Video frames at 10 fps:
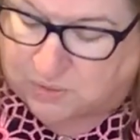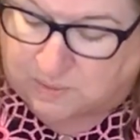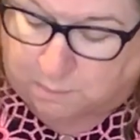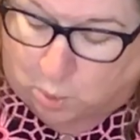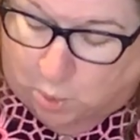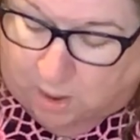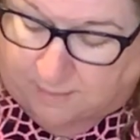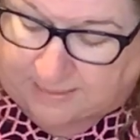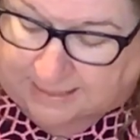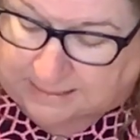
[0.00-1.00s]
some more of
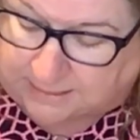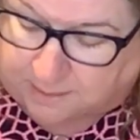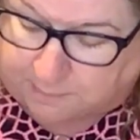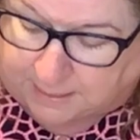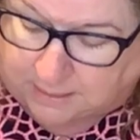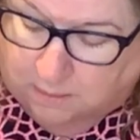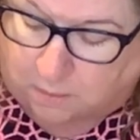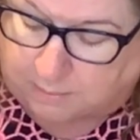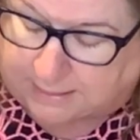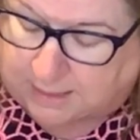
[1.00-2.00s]
that clickbait. Oh
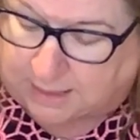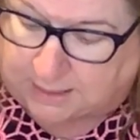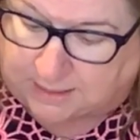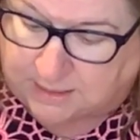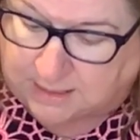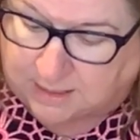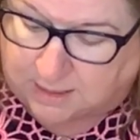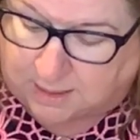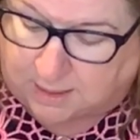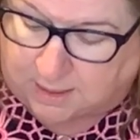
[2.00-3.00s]
my God, I think,
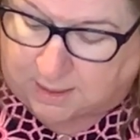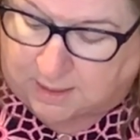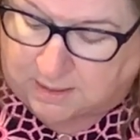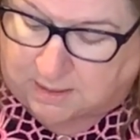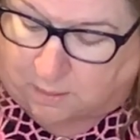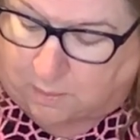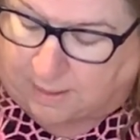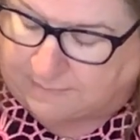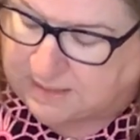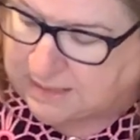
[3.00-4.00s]
so
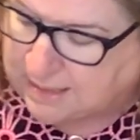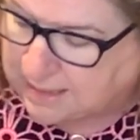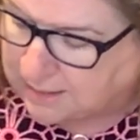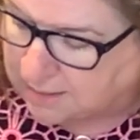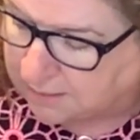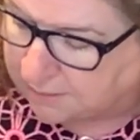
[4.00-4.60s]
I've seen